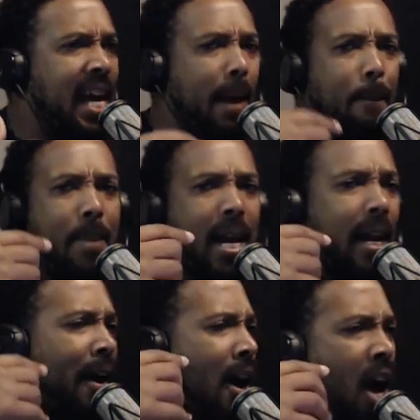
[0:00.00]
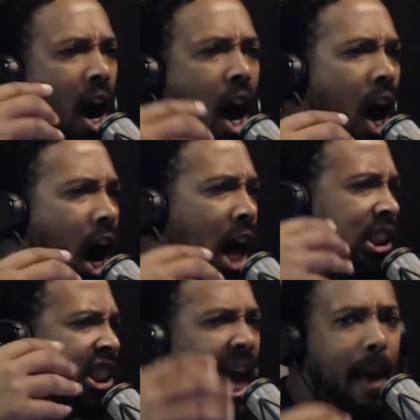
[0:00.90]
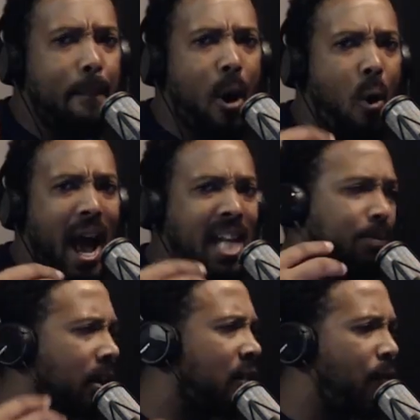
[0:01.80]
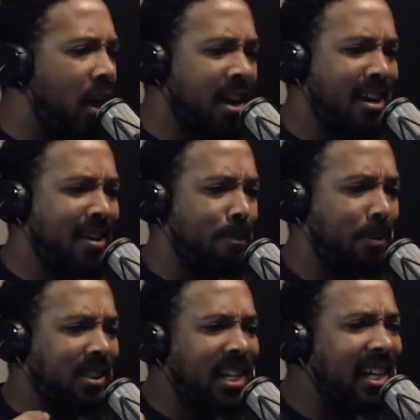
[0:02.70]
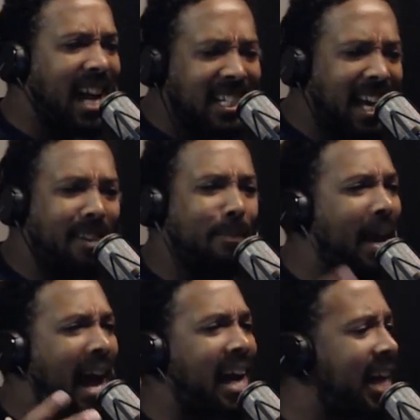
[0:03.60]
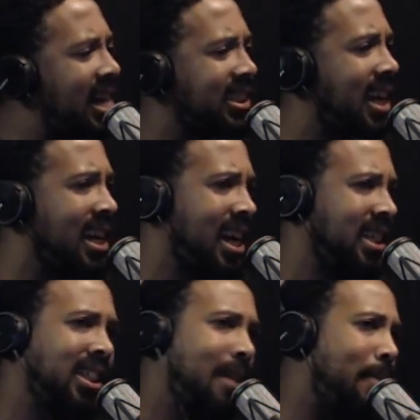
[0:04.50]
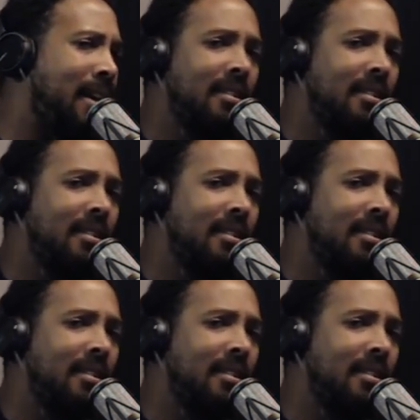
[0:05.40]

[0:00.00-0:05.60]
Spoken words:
being a Sambo ass motherfucker and pretending like that. Man, I can't stand that shit, man.